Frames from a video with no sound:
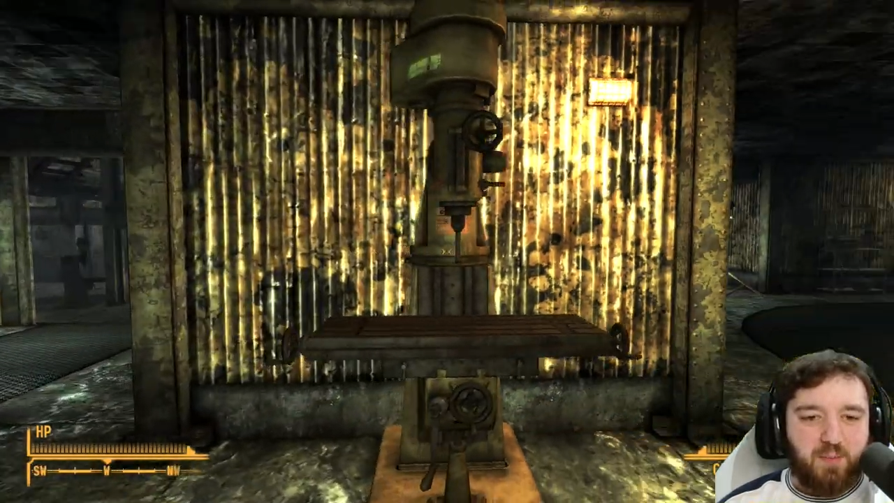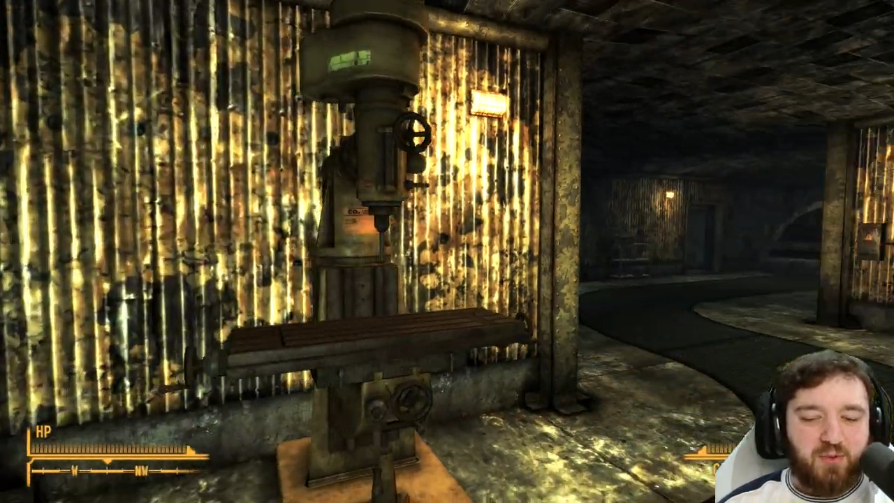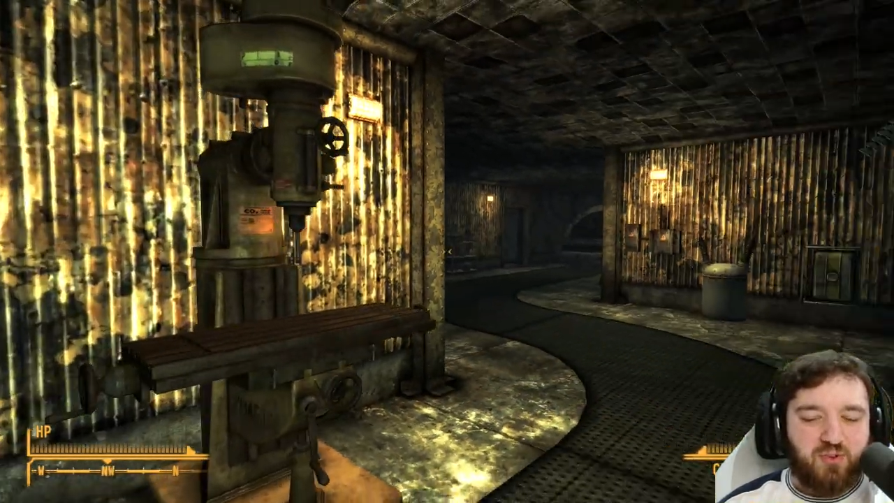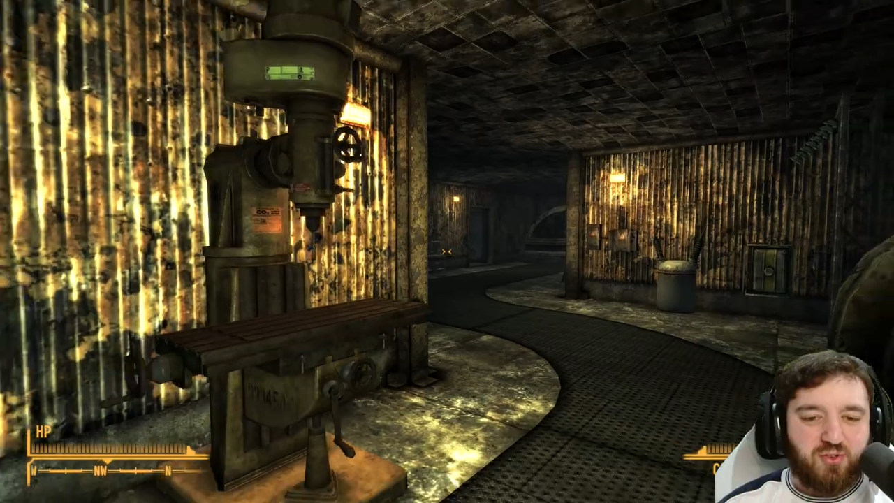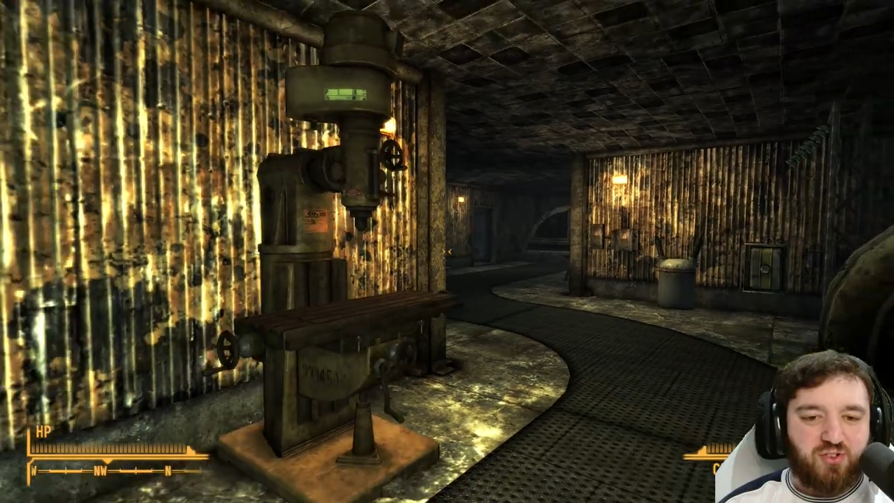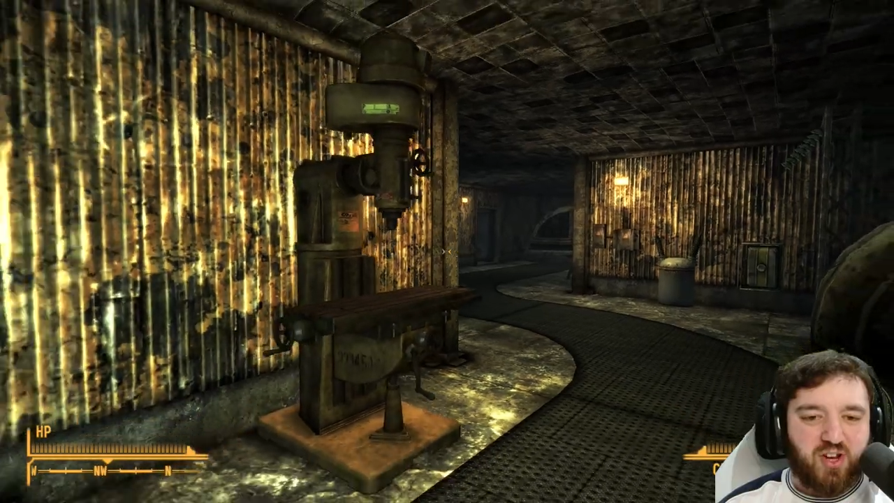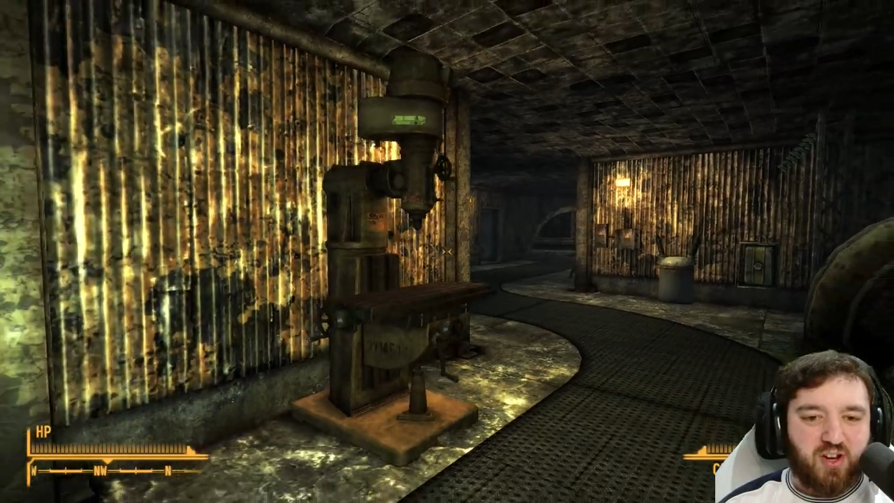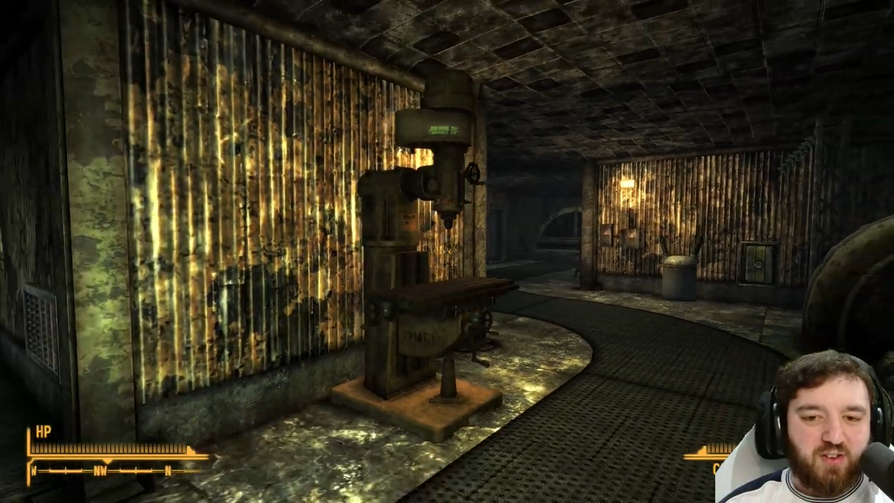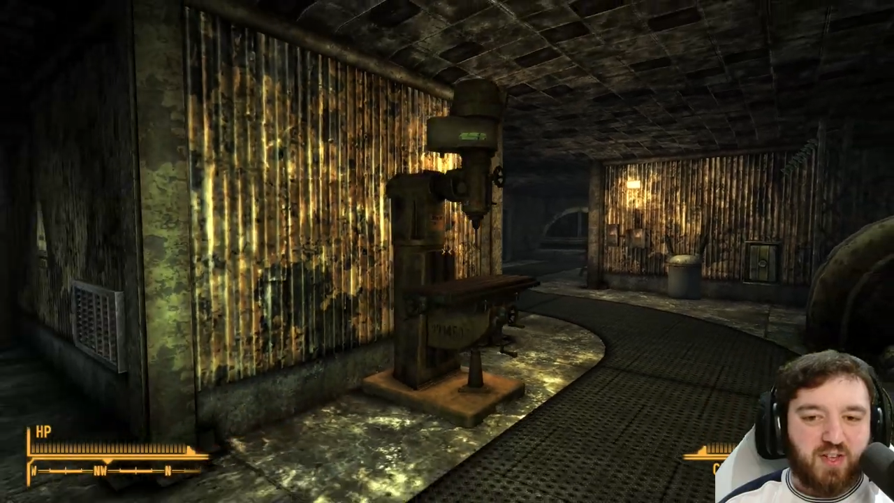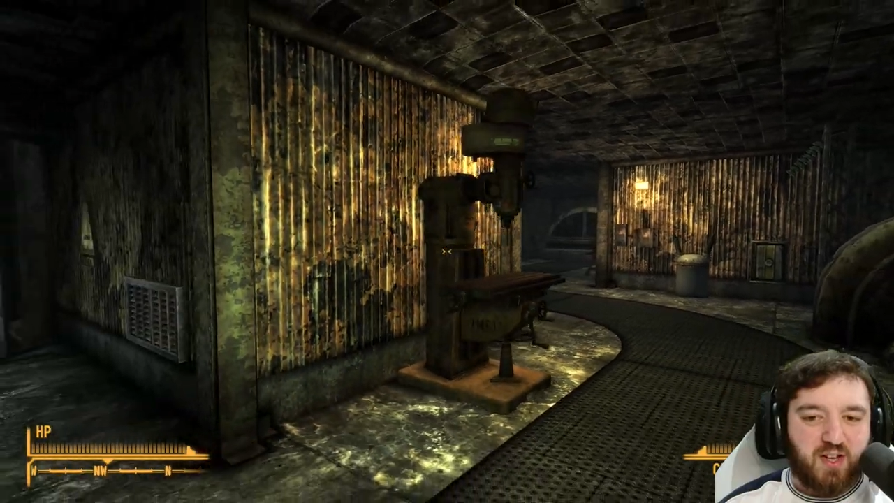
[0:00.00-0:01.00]
be sure to check
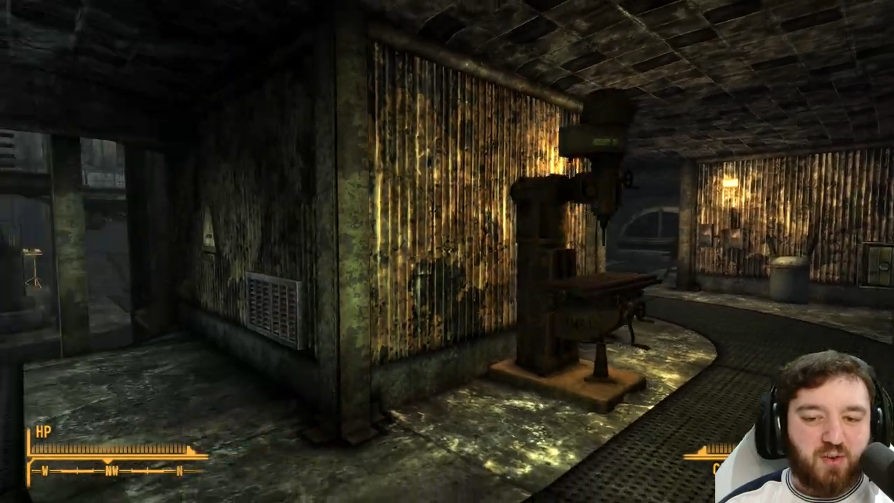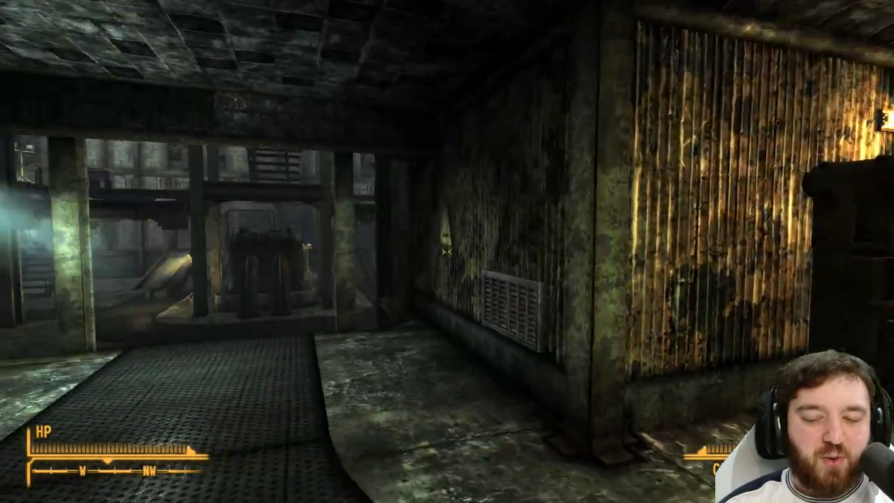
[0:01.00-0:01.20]
out that